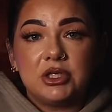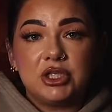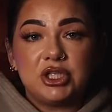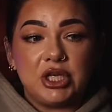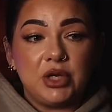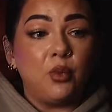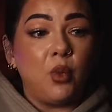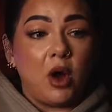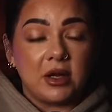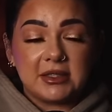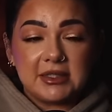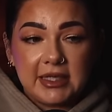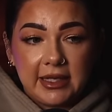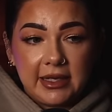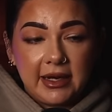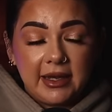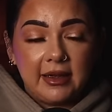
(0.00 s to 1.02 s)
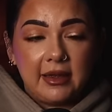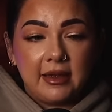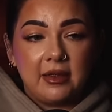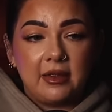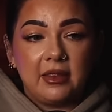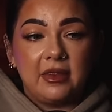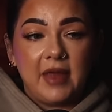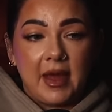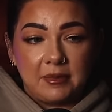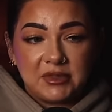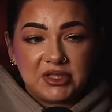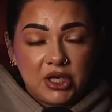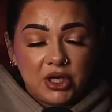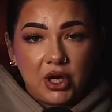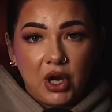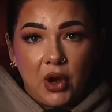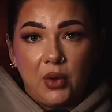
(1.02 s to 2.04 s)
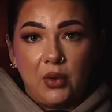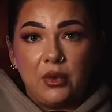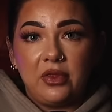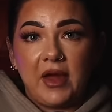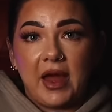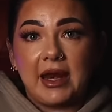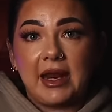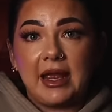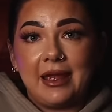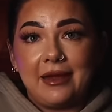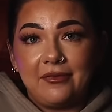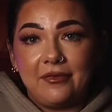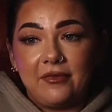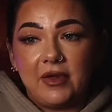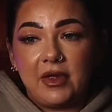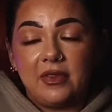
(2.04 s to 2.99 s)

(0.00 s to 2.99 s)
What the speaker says: She wanted them to know that if